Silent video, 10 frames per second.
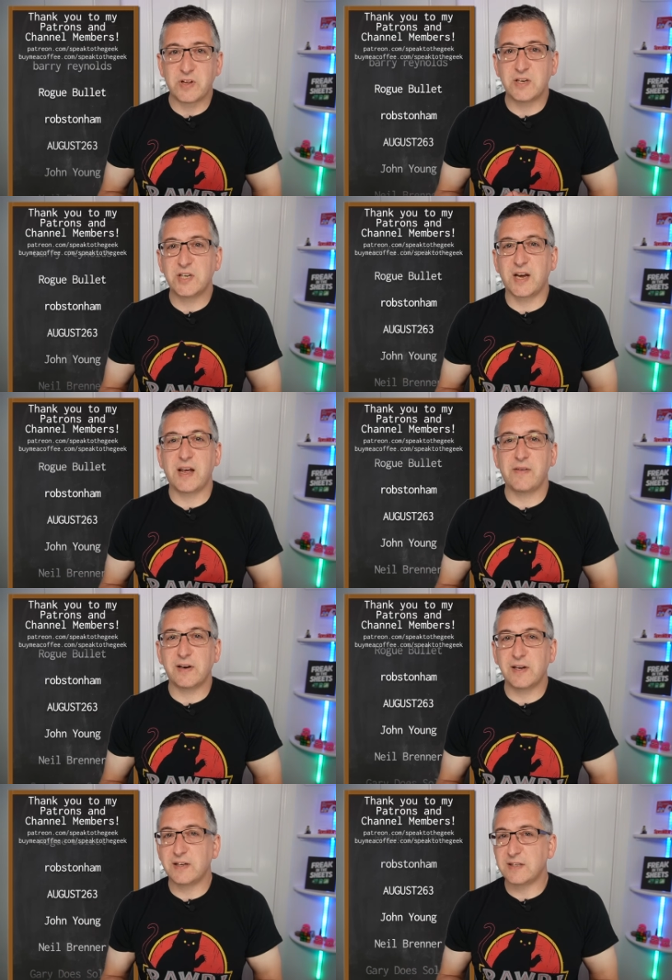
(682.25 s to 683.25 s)
then check out the
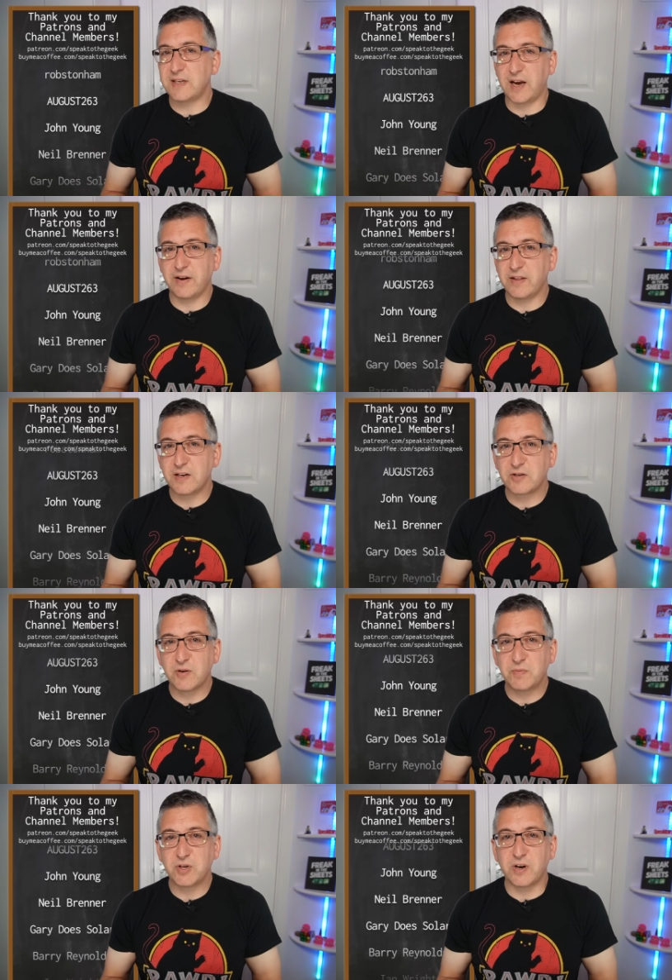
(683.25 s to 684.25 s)
links down in the
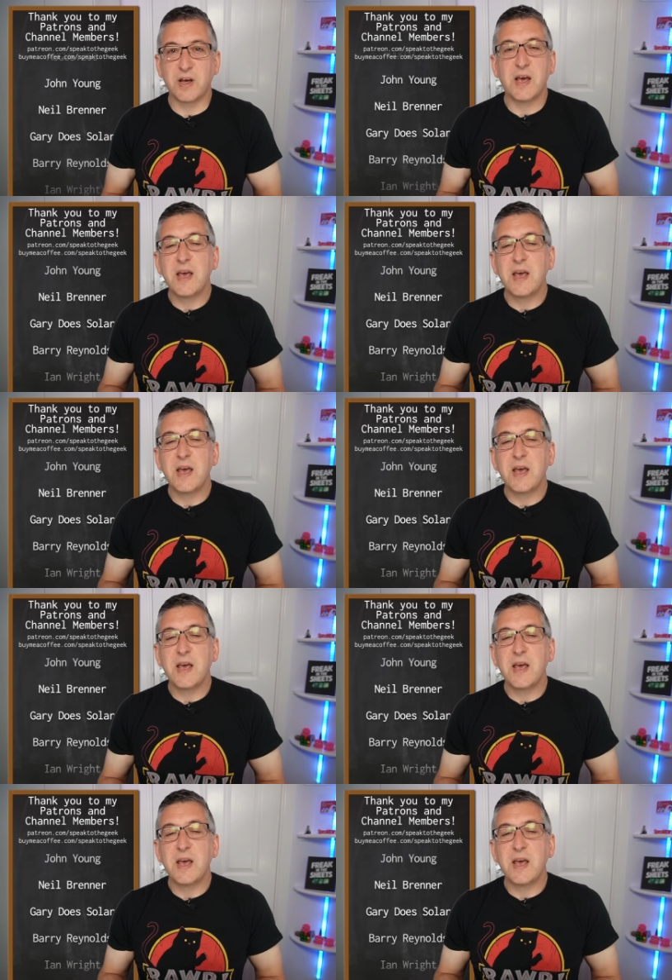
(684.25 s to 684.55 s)
description.